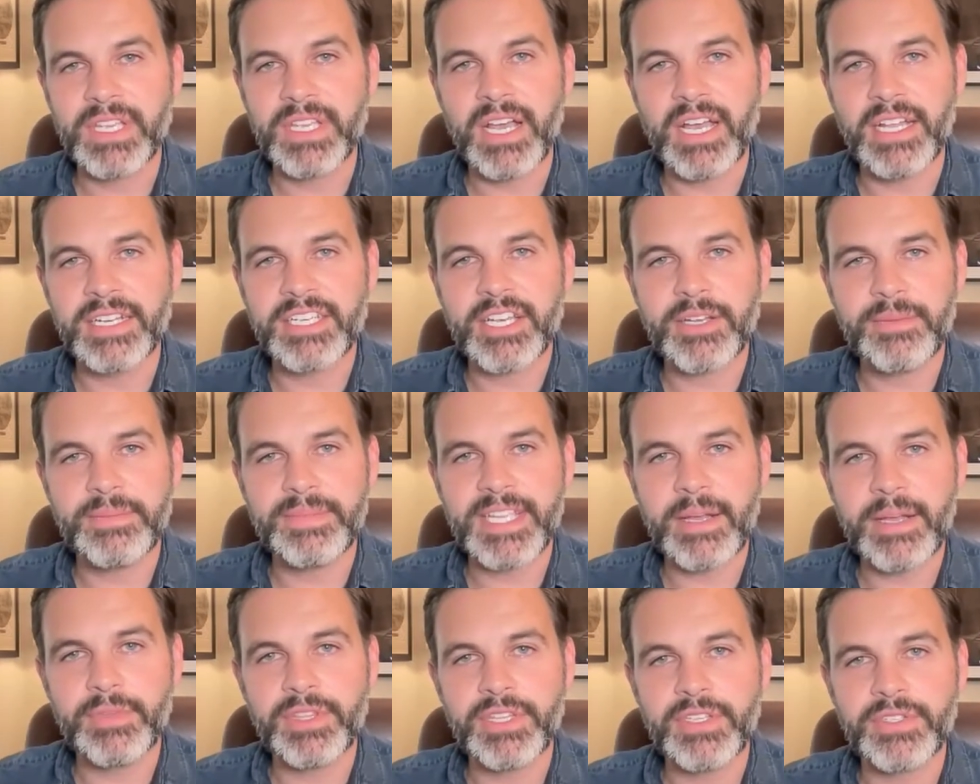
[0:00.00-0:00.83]
God comes
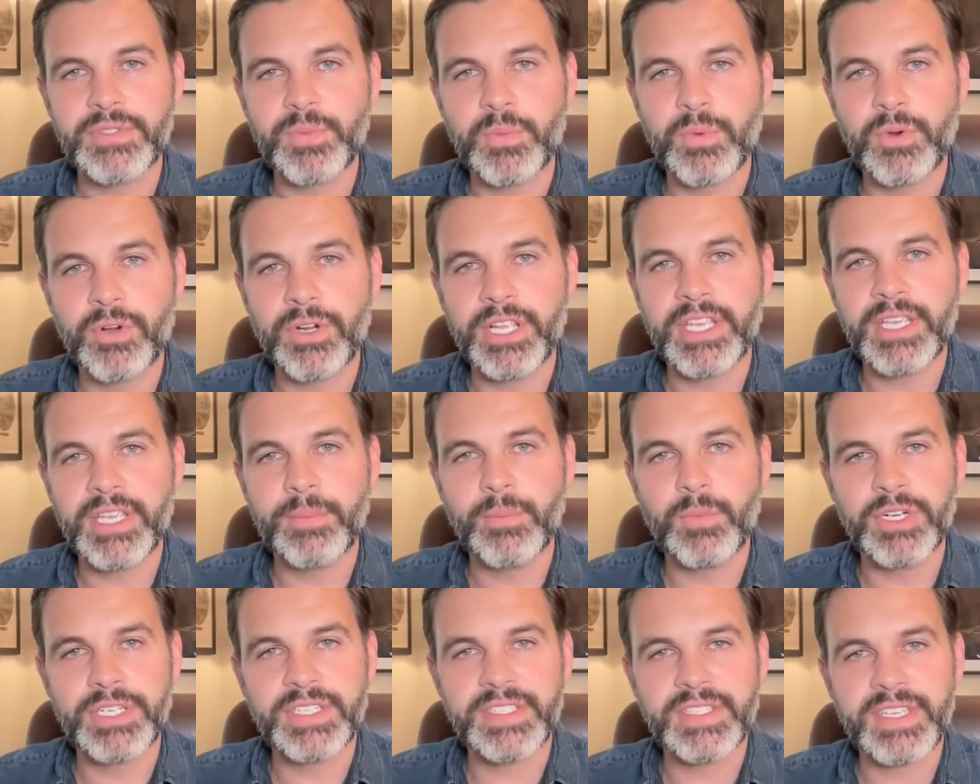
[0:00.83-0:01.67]
down with this warning,
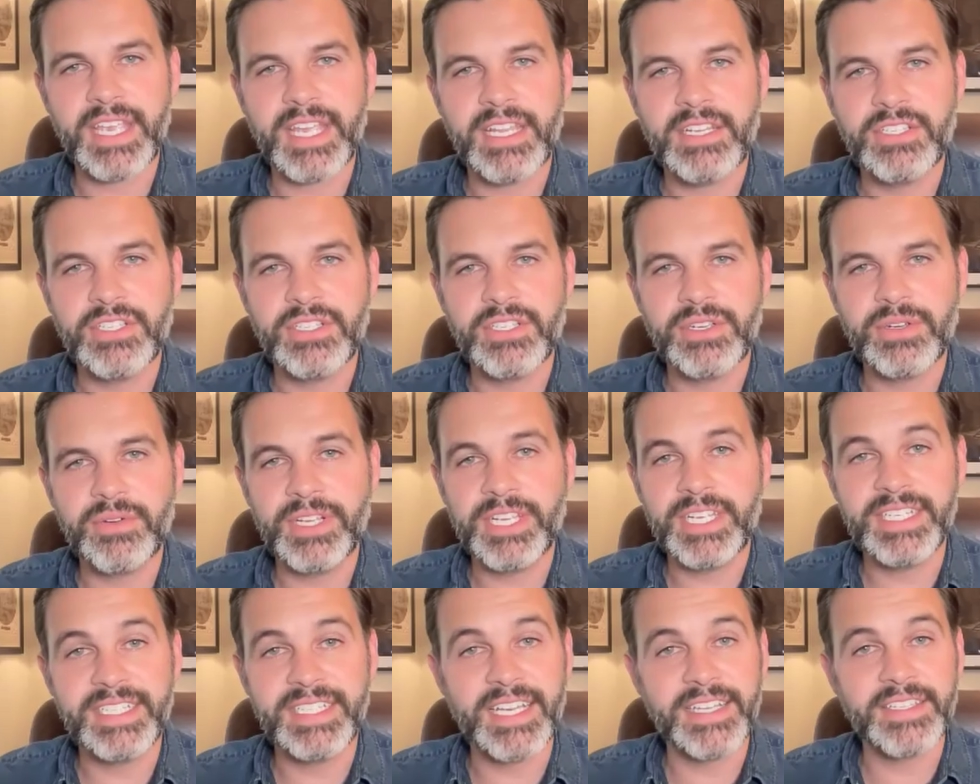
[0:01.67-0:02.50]
and what does Cain do?
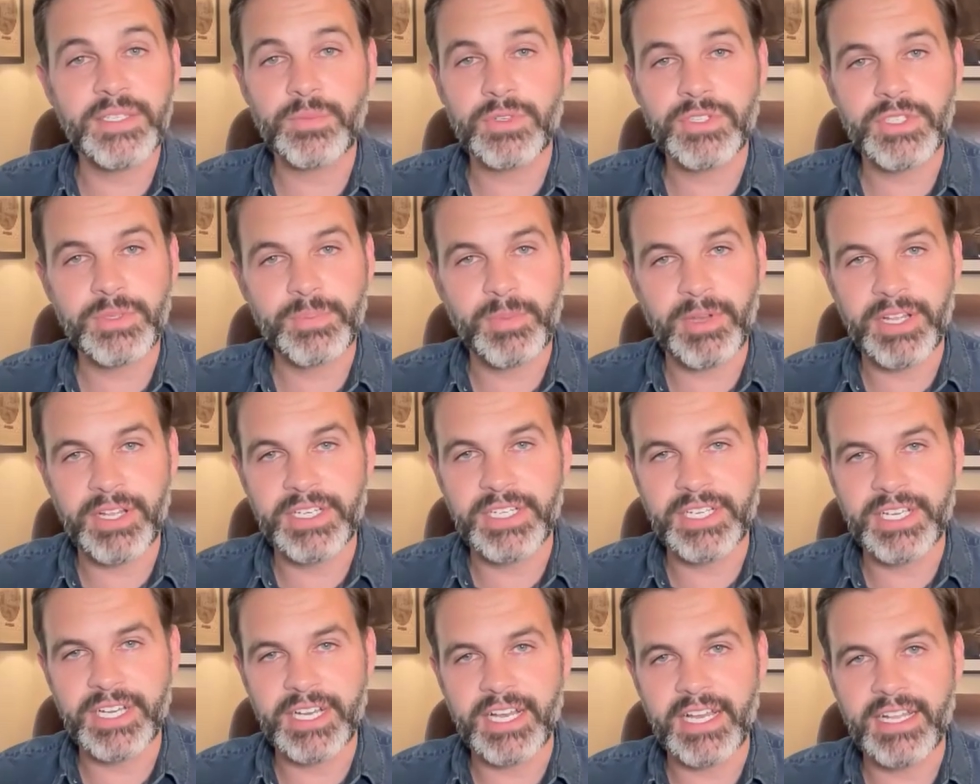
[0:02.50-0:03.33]
He doesn't respond
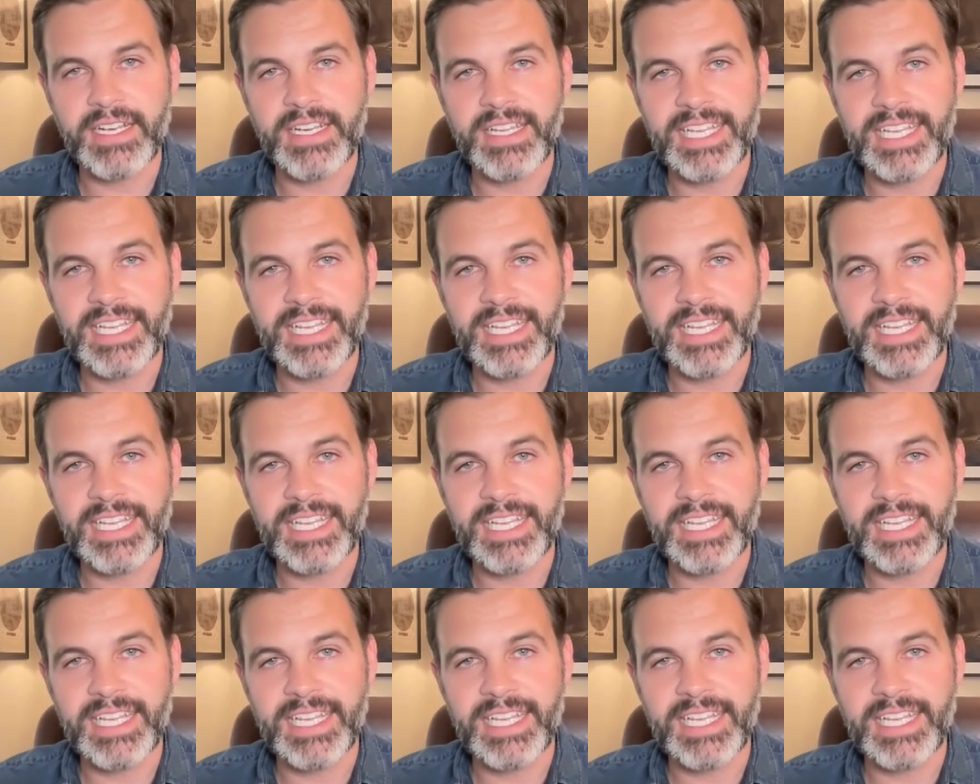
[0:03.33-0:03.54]
to God.